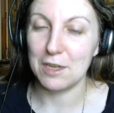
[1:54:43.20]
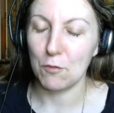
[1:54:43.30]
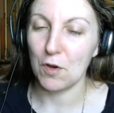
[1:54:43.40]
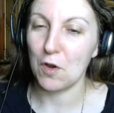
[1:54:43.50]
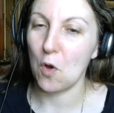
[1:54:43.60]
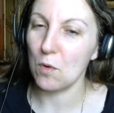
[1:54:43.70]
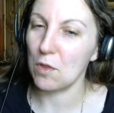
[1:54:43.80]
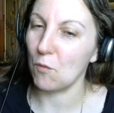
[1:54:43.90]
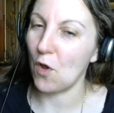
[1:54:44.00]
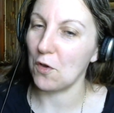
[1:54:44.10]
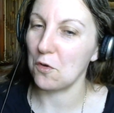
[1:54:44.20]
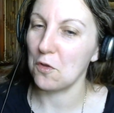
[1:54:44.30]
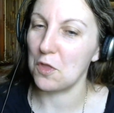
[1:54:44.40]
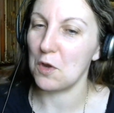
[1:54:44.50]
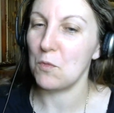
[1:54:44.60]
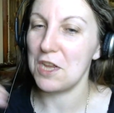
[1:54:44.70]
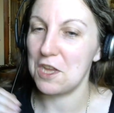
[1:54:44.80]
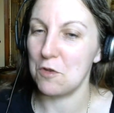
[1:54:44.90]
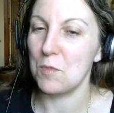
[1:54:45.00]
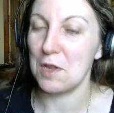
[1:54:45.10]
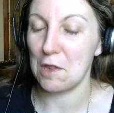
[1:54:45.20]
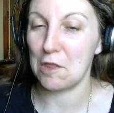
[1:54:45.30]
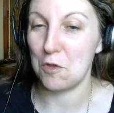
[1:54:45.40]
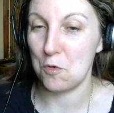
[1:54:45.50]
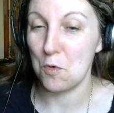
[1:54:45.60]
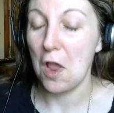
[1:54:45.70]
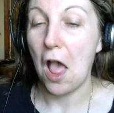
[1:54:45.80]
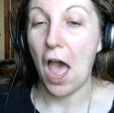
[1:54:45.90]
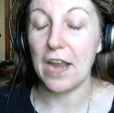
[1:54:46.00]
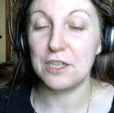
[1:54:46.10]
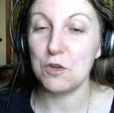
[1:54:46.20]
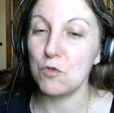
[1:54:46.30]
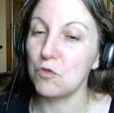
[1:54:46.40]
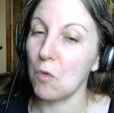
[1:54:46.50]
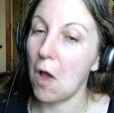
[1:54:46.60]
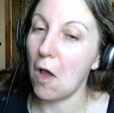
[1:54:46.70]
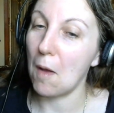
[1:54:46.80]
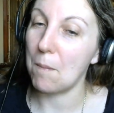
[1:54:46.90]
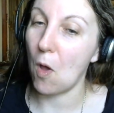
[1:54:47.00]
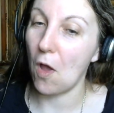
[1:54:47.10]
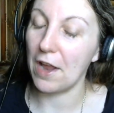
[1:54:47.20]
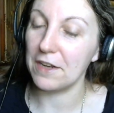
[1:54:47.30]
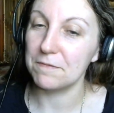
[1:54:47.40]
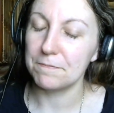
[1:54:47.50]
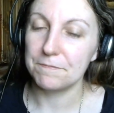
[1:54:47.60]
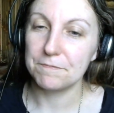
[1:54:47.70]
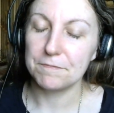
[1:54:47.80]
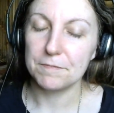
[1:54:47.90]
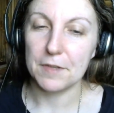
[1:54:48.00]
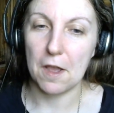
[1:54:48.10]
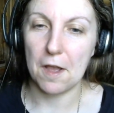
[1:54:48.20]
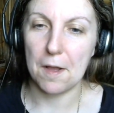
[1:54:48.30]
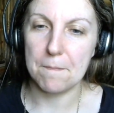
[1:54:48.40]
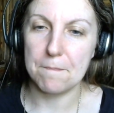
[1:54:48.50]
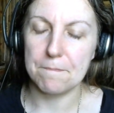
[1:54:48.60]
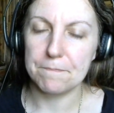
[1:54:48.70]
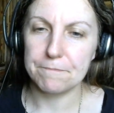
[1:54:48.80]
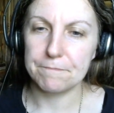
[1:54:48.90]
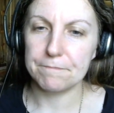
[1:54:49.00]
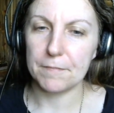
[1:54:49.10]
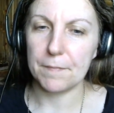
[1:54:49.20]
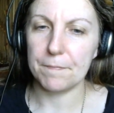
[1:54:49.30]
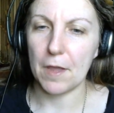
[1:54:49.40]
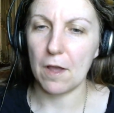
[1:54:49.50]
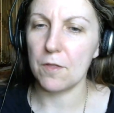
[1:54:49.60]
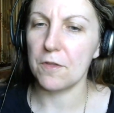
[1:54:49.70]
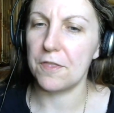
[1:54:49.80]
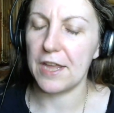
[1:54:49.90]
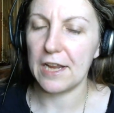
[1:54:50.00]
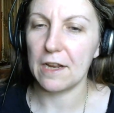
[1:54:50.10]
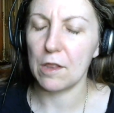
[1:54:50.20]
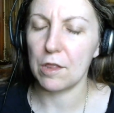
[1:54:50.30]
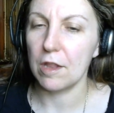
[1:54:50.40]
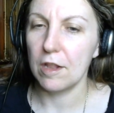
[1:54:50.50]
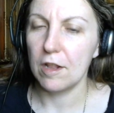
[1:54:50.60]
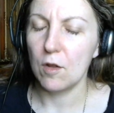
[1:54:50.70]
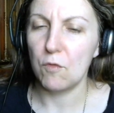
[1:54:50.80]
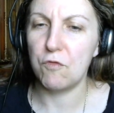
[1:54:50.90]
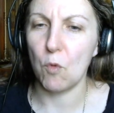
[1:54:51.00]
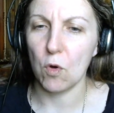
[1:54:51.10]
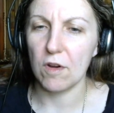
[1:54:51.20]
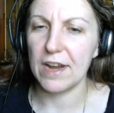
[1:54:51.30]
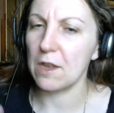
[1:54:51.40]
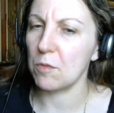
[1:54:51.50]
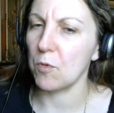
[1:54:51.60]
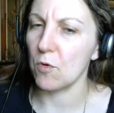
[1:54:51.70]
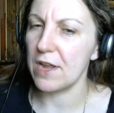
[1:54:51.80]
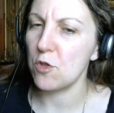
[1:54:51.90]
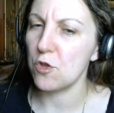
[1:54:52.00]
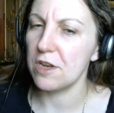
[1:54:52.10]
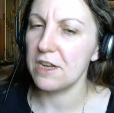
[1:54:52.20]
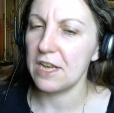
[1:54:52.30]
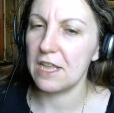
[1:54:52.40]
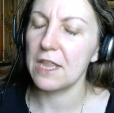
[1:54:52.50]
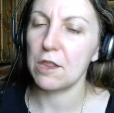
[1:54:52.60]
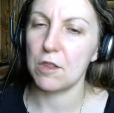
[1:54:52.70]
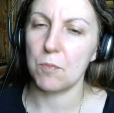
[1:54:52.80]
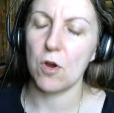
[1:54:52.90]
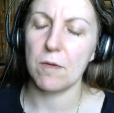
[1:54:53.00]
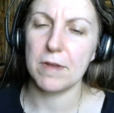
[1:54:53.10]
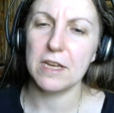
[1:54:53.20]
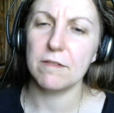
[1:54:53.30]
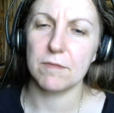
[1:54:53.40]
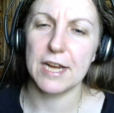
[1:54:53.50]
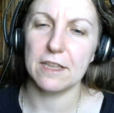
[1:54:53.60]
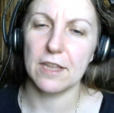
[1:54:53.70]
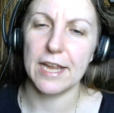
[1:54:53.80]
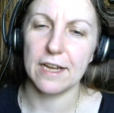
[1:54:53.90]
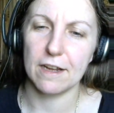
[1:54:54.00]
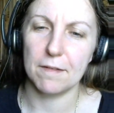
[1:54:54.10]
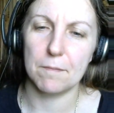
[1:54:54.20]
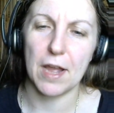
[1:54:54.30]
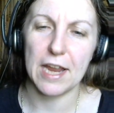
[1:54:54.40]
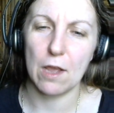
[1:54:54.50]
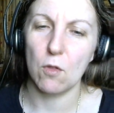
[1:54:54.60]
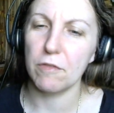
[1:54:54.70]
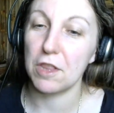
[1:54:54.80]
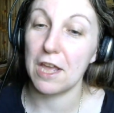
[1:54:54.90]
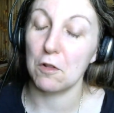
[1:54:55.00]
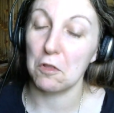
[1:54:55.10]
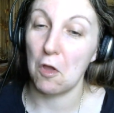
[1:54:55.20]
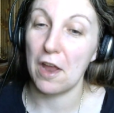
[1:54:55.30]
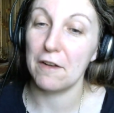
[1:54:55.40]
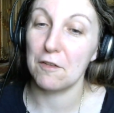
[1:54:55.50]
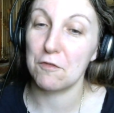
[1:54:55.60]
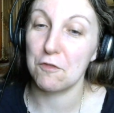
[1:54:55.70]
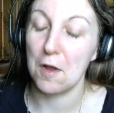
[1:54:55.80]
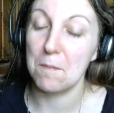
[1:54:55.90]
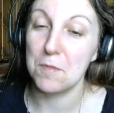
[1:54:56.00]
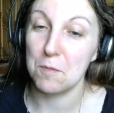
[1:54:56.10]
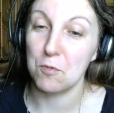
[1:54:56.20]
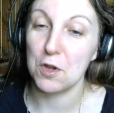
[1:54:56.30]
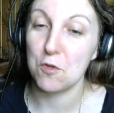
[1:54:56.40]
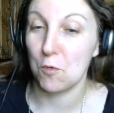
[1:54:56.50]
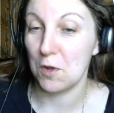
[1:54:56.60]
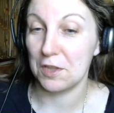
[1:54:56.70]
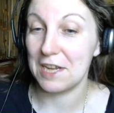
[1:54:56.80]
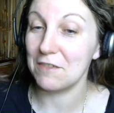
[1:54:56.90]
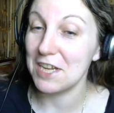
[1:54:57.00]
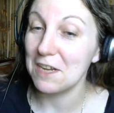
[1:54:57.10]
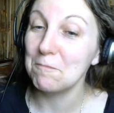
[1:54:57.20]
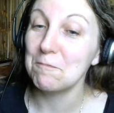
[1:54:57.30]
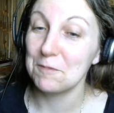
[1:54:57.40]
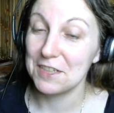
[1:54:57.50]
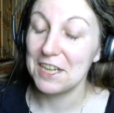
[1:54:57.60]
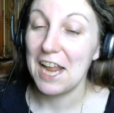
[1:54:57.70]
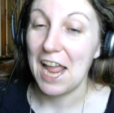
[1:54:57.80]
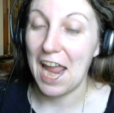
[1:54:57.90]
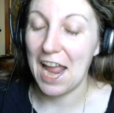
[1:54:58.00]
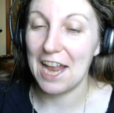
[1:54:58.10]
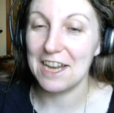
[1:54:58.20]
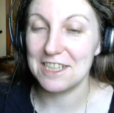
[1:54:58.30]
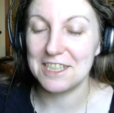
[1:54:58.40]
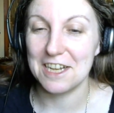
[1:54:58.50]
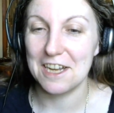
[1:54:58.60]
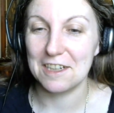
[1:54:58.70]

different codes of honor than we humans do. I do draw upon other things for inspiration in this department, right? Like my elves take a lot from the British Royal Navy and